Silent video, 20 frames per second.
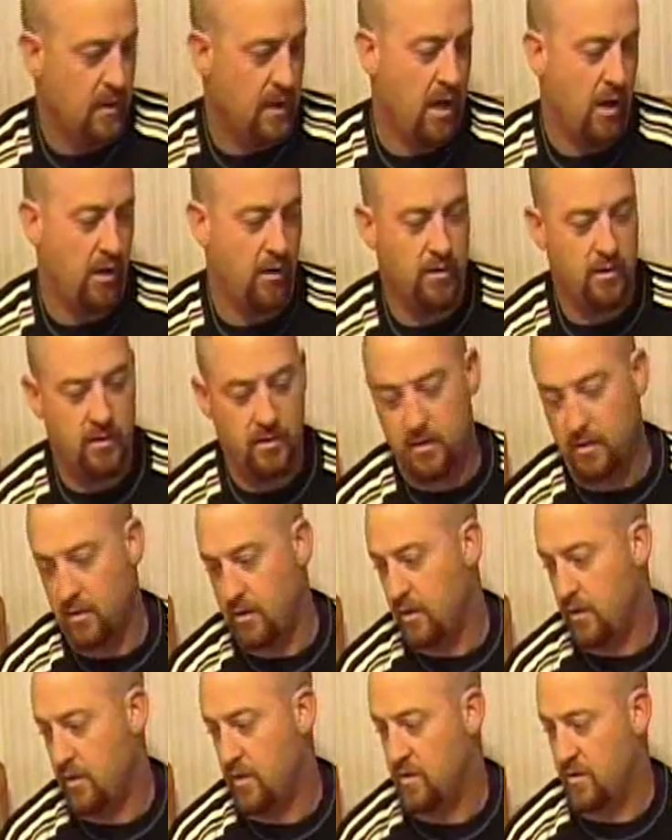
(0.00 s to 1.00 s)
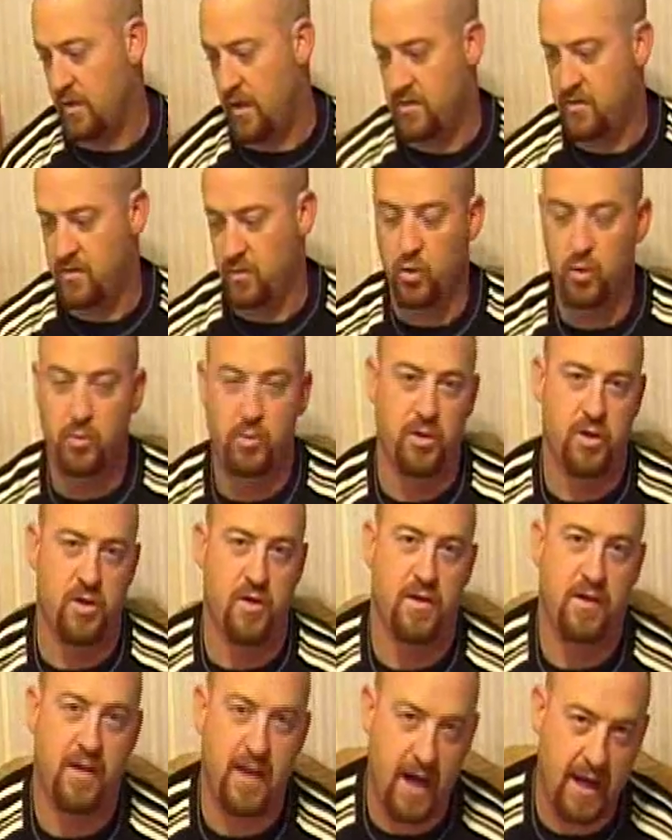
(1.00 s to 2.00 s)
Now, so that's the rule
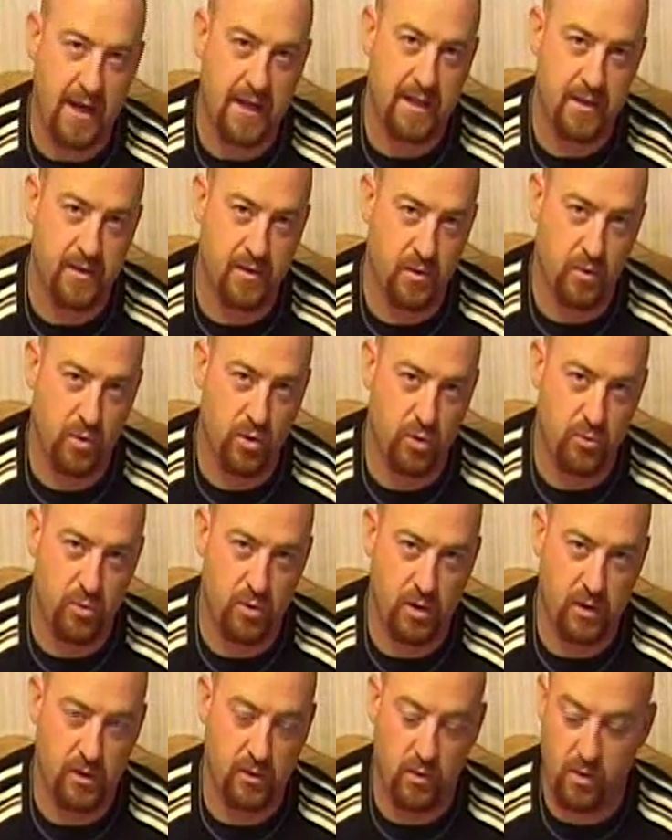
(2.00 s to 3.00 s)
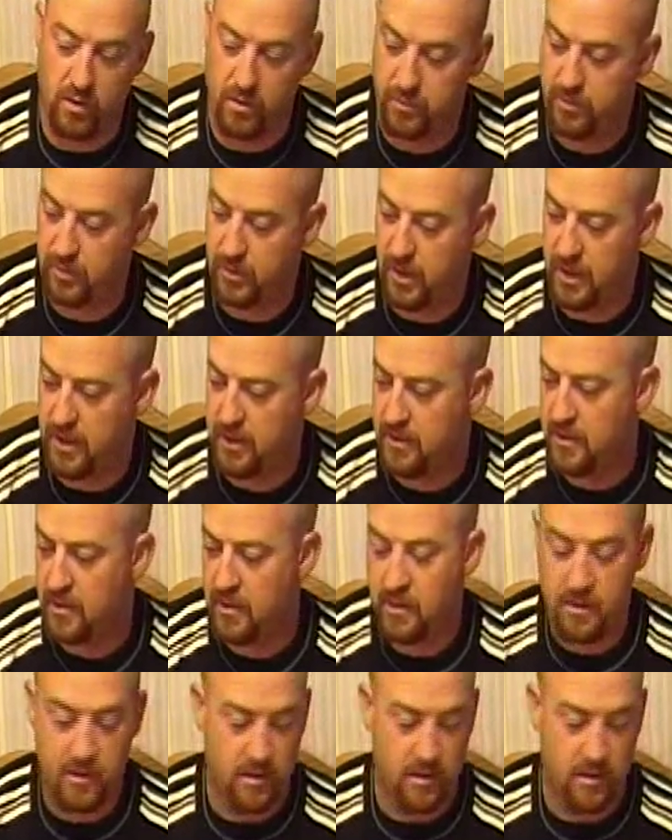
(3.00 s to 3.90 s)
book. You've got to get the rule book in order to play.